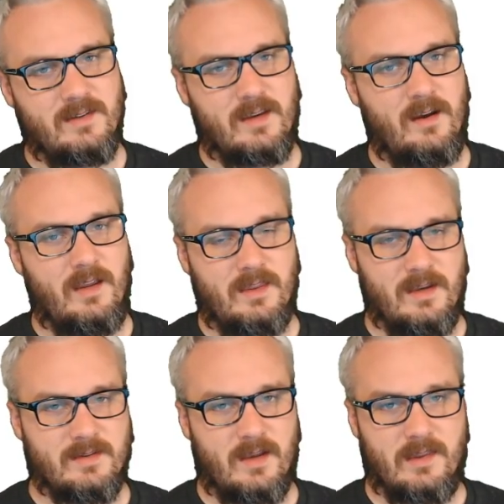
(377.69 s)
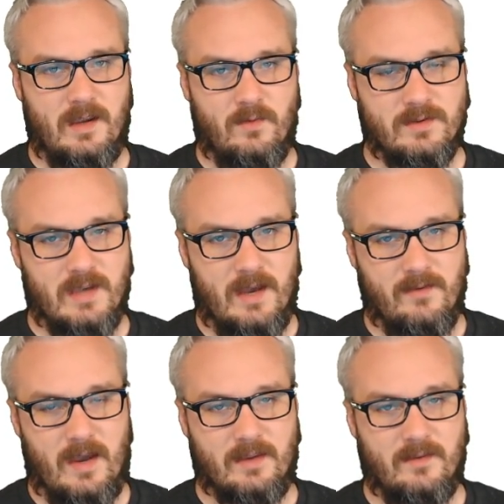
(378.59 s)
scary things out there which have
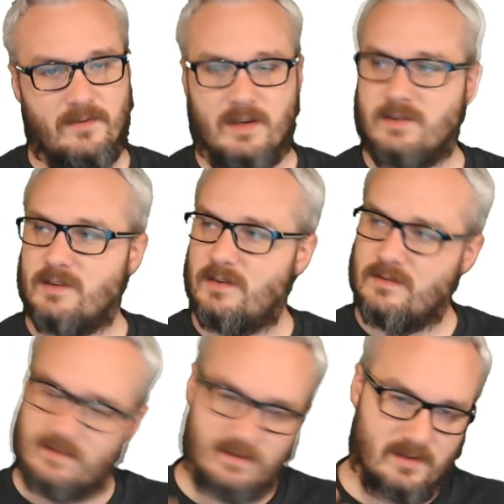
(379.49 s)
activations.